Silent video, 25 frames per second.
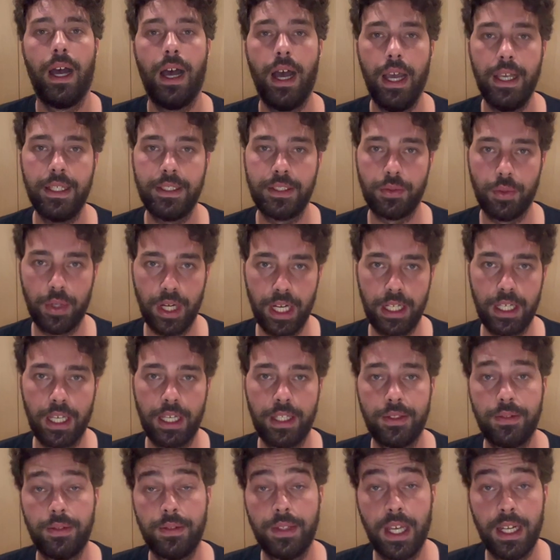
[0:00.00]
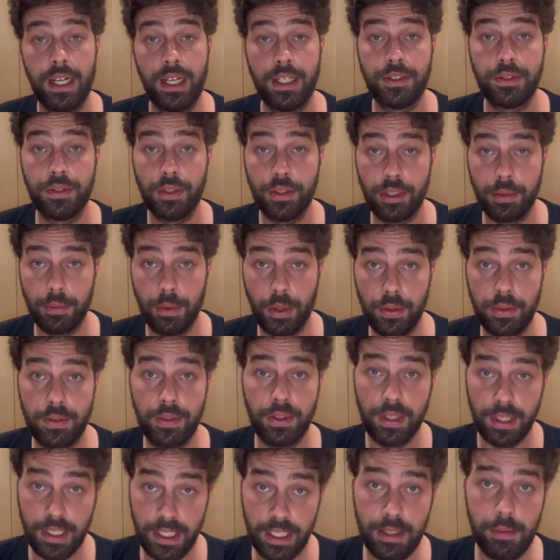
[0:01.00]
Hi, it's Greg, and today let's talk about
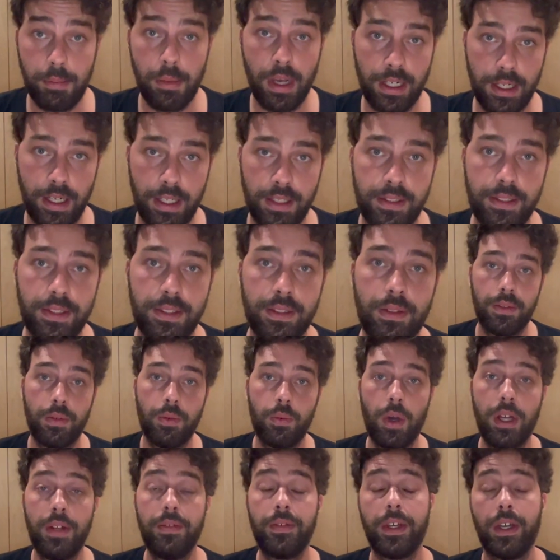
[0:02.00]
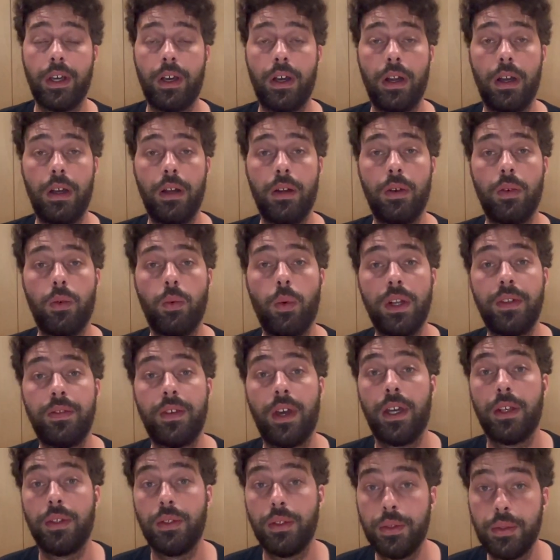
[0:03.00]
lead magnets. What they are
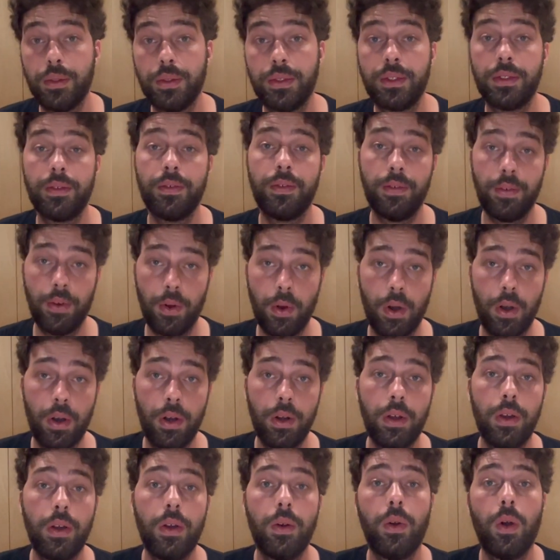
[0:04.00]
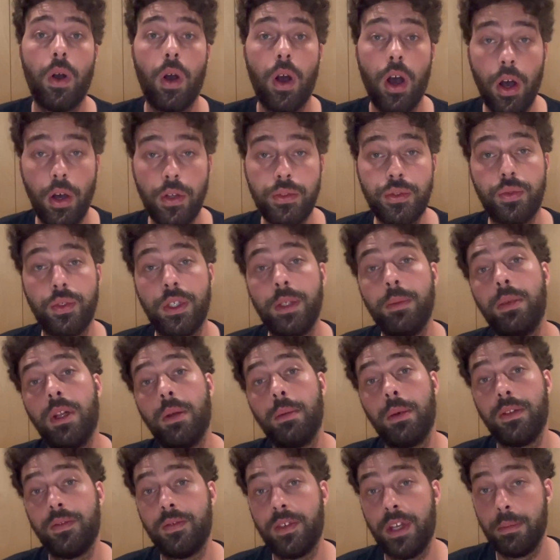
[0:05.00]
used for, how to
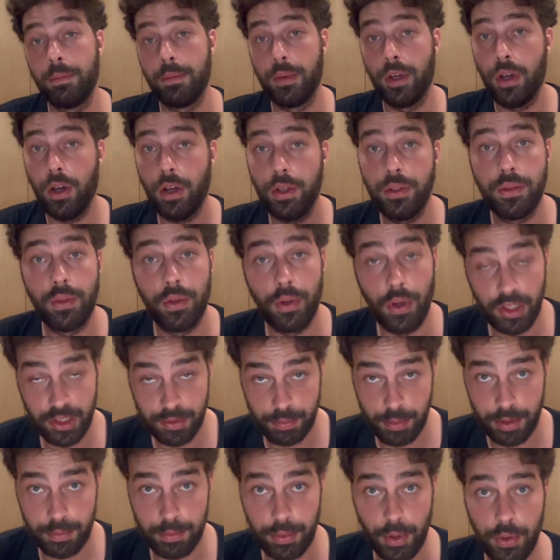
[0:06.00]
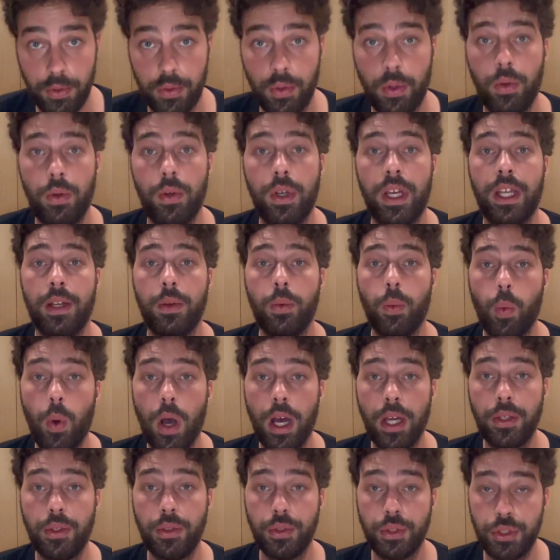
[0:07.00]
implement them on your HubSpot portal, and
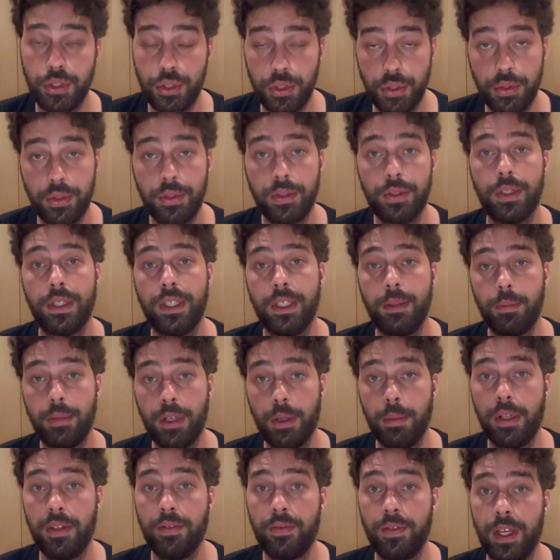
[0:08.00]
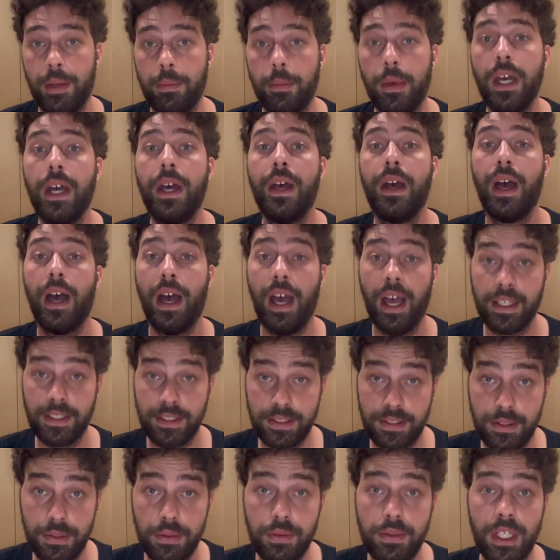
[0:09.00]
why you should implement them as
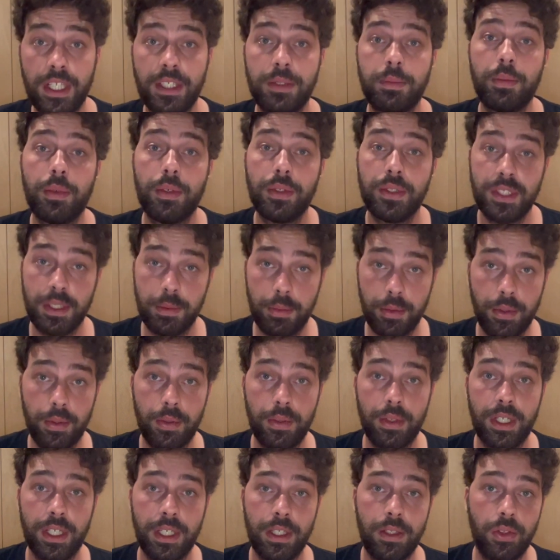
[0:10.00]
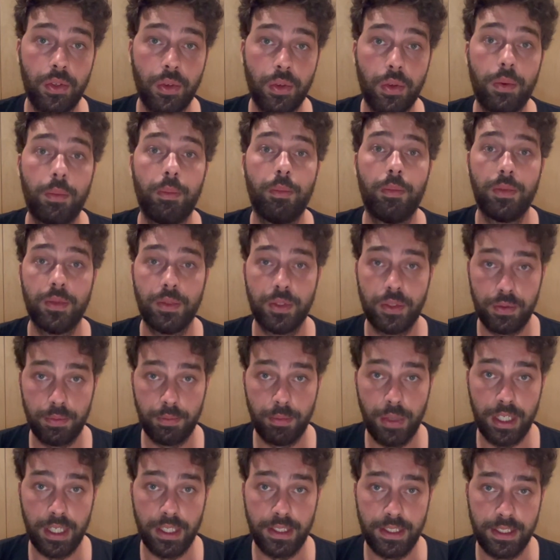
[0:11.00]
soon as possible in your
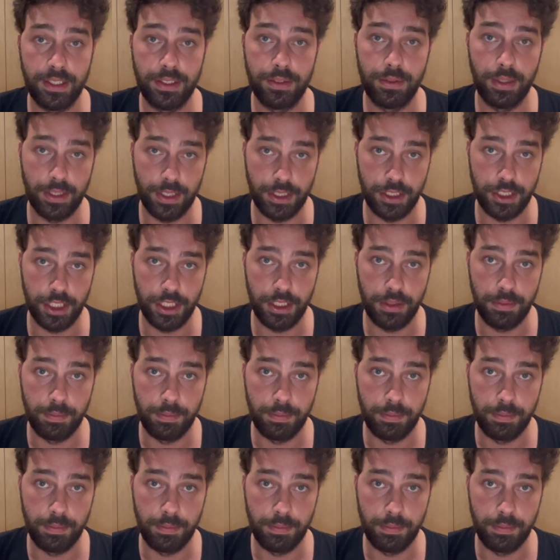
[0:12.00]
marketing strategy.